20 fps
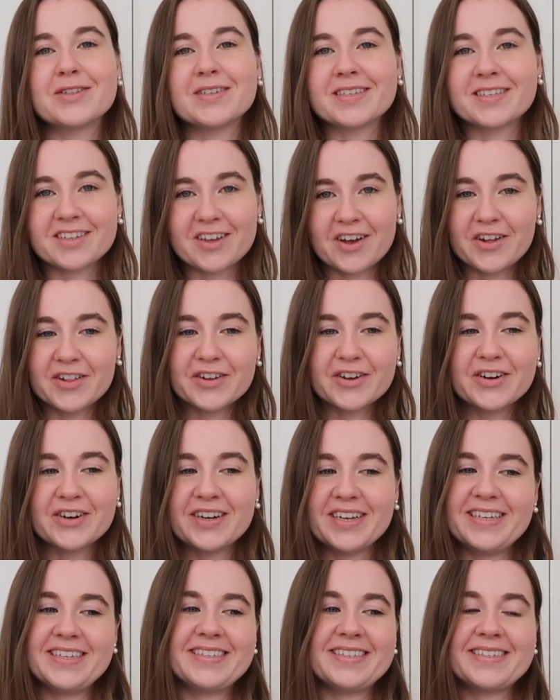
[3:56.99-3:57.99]
This color
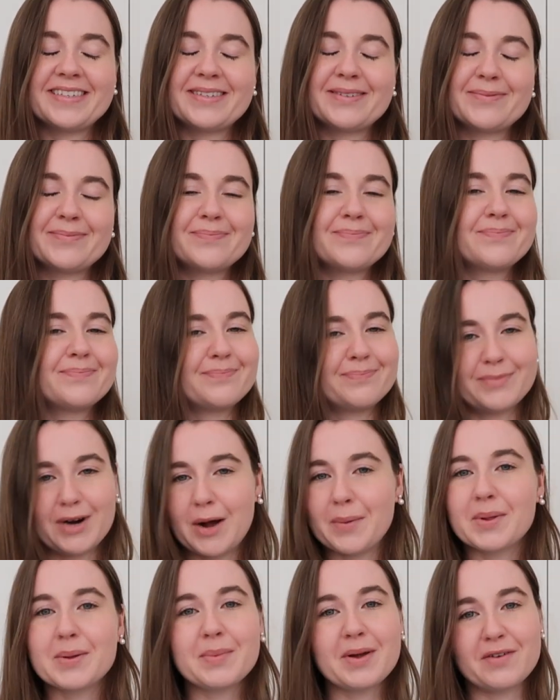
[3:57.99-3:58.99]
is
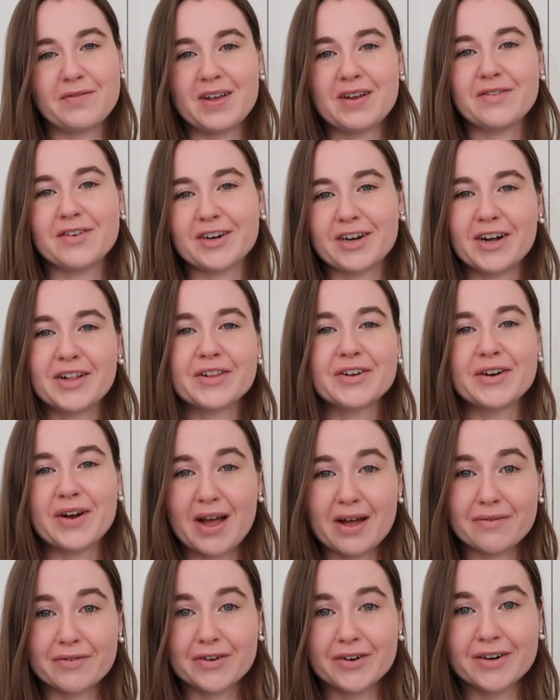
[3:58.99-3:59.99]
probably my favorite color
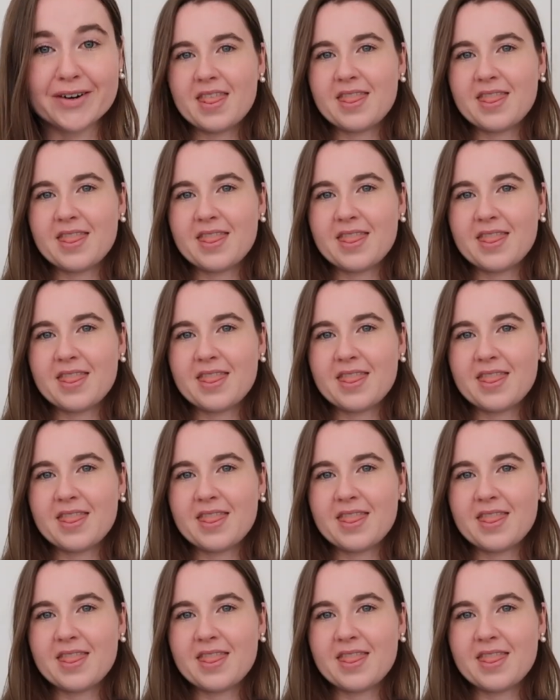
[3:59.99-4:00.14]
ever.